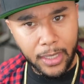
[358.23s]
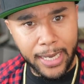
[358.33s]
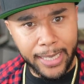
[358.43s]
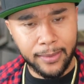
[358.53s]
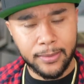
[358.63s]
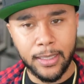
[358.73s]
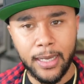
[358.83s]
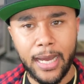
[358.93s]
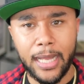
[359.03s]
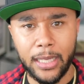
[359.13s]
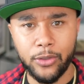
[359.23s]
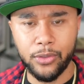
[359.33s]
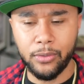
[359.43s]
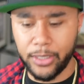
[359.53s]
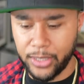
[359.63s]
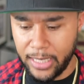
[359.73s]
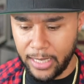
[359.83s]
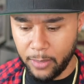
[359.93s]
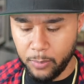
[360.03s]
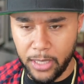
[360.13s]
and allows you to actually kind of
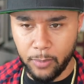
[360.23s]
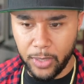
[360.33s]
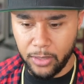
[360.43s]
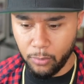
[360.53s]
like be a bit